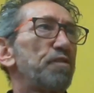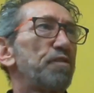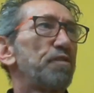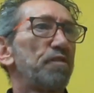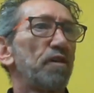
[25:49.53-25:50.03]

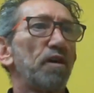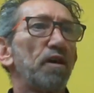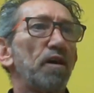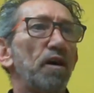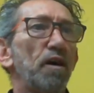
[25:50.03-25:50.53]
thought
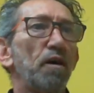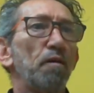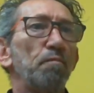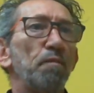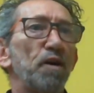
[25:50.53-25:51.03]

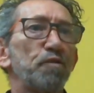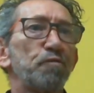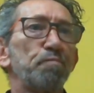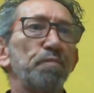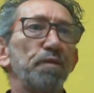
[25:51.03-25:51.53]
this
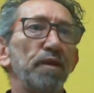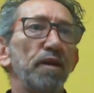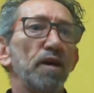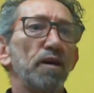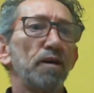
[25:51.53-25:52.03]
must
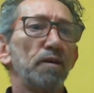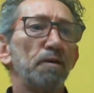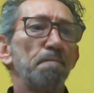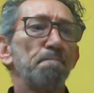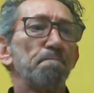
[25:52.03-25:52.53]
be
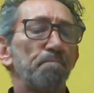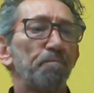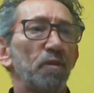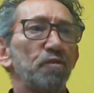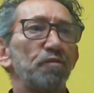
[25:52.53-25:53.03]

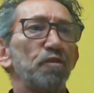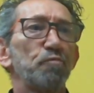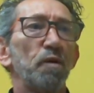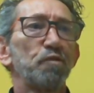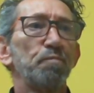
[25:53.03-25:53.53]
this
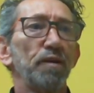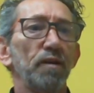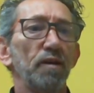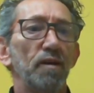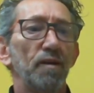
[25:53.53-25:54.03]
must
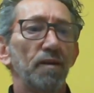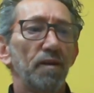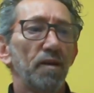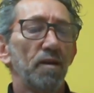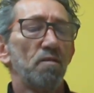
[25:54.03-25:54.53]
be
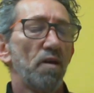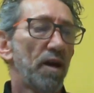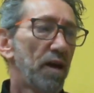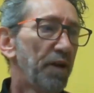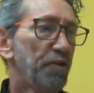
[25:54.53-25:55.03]

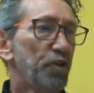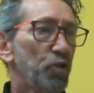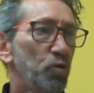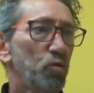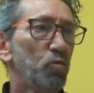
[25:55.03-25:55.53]
a
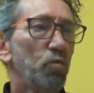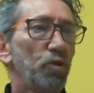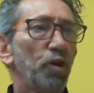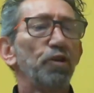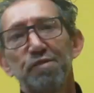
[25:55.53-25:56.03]
new.
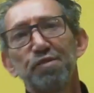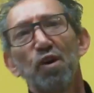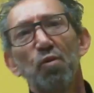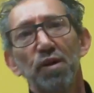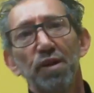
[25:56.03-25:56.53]

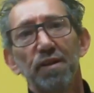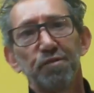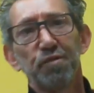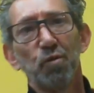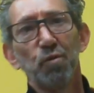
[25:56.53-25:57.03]
I saw
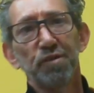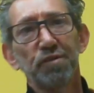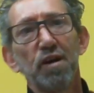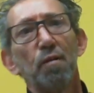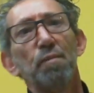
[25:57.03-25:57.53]

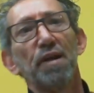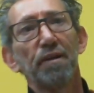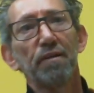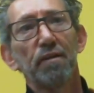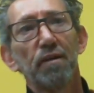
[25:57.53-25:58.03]
it
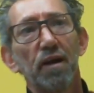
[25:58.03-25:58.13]
coming.